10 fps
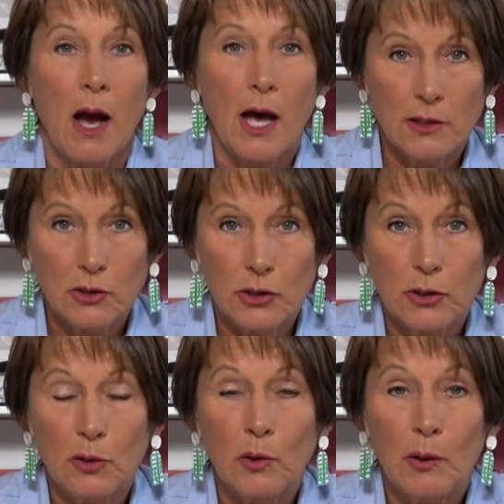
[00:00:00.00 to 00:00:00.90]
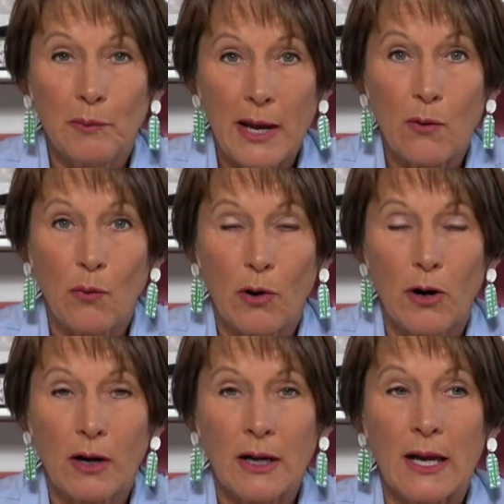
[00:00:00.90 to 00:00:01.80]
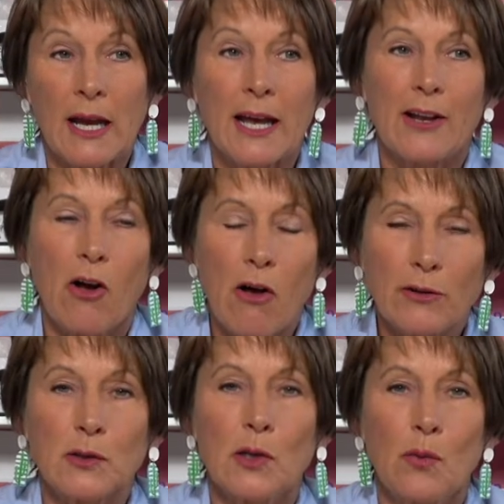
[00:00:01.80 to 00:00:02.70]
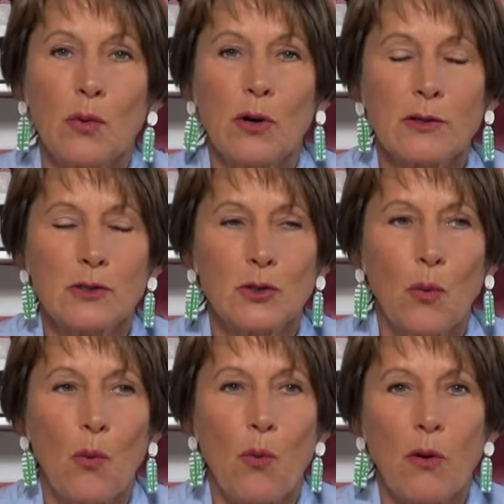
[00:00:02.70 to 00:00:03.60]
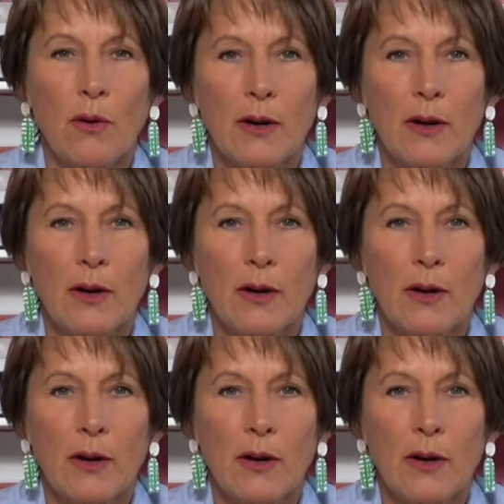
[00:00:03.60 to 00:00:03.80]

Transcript: Un-du might work it also works to